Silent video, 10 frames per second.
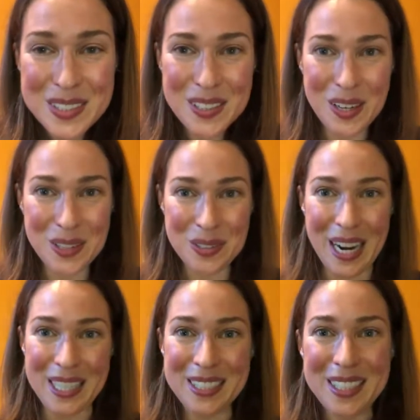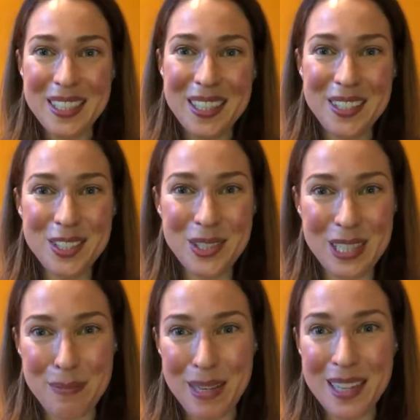All right, you're
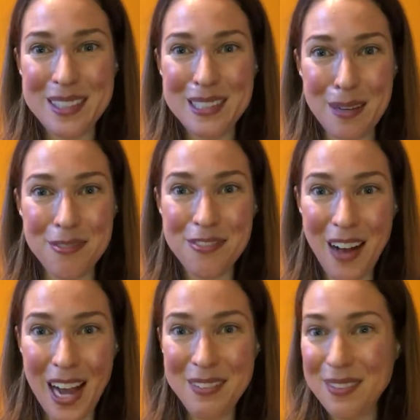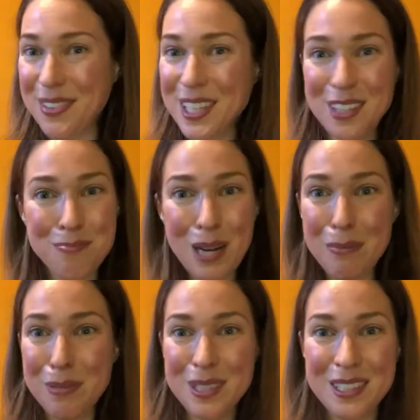joining me on step 5. I think you've
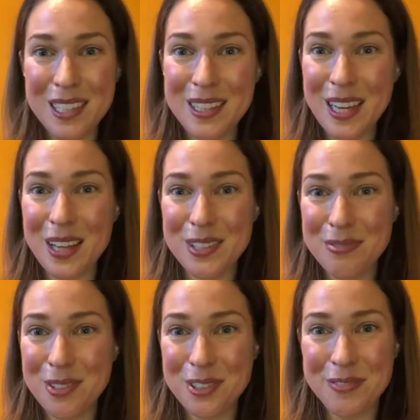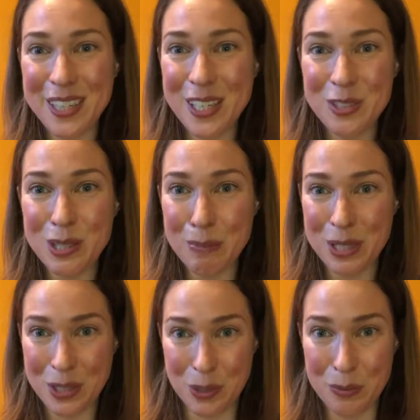probably seen the other 4 videos, so I'm going
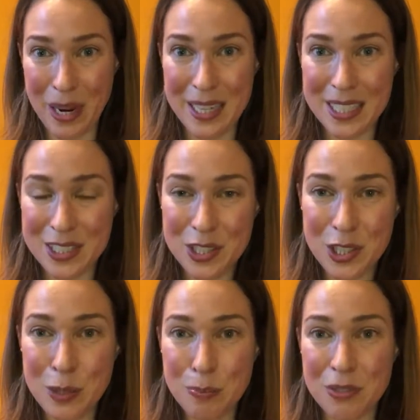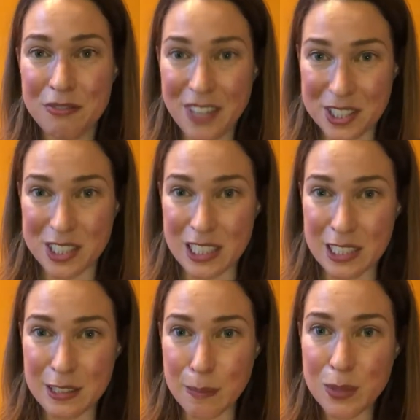to go right into
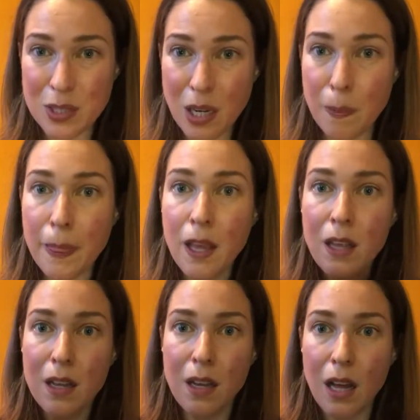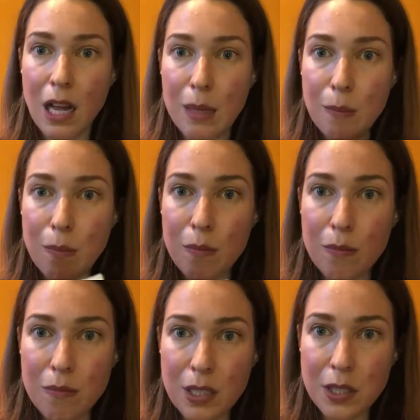professionalism. So
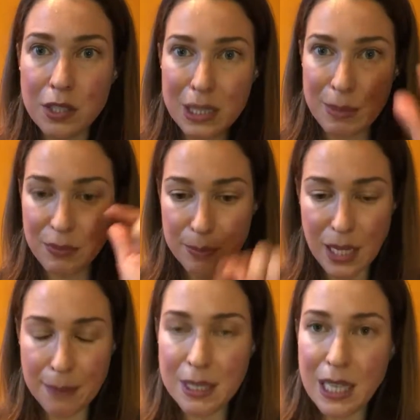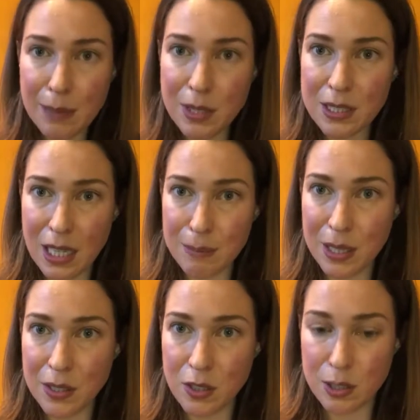you'll see me from time to time look down at my
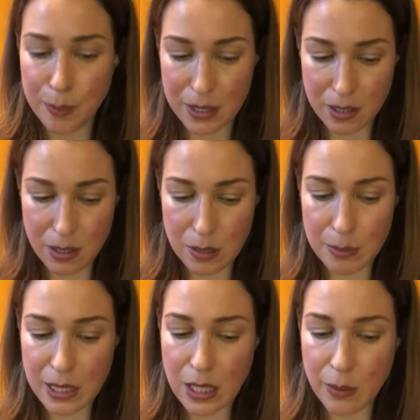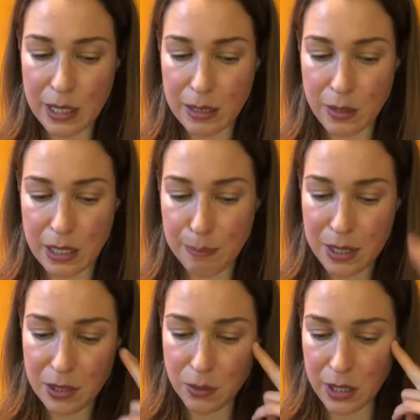notes because this is really quite a bit
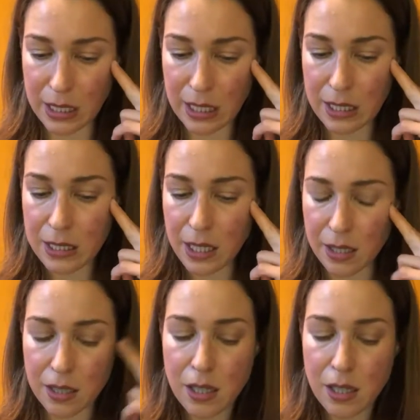to organize here.